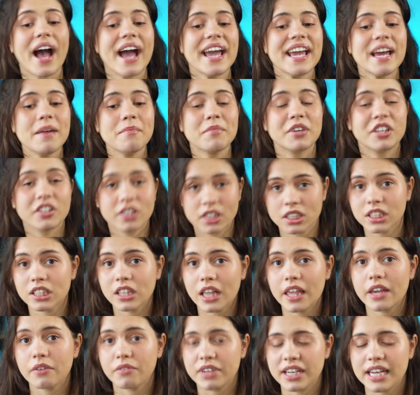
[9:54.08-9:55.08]
am currently
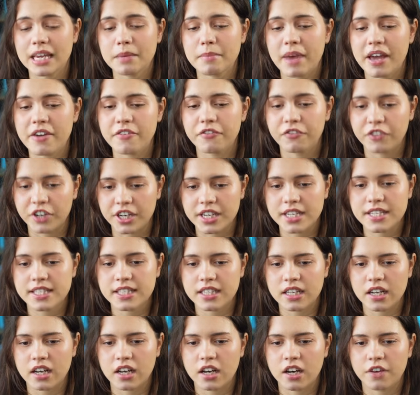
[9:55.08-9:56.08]
reading my first
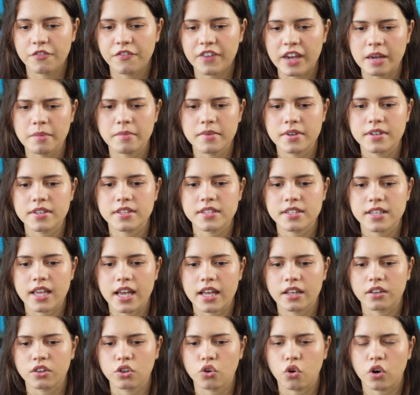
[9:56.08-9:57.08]
famous and
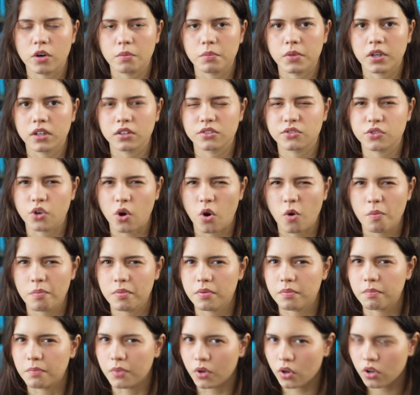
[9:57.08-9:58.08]
normal trope
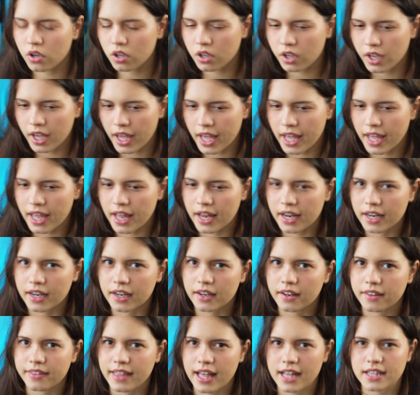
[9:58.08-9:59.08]
book, and
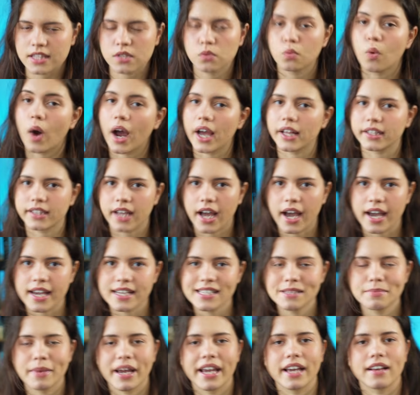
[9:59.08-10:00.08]
that's Wild Eyes by
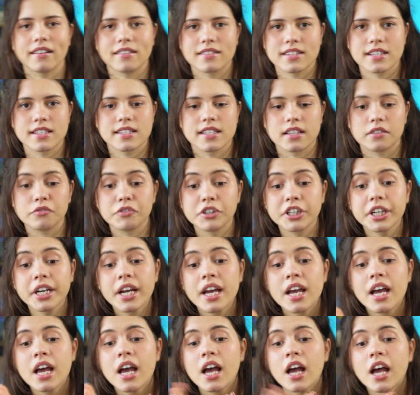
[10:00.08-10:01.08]
O.C. Silver.
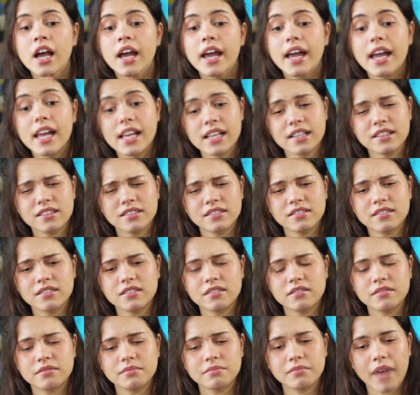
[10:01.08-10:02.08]
And
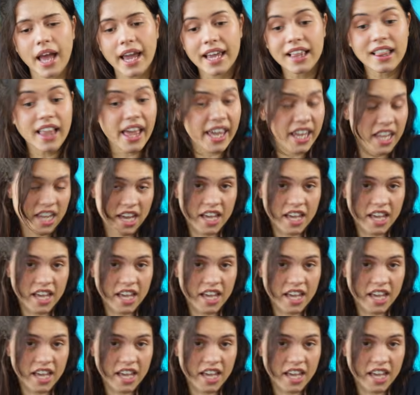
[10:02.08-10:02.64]
I like it.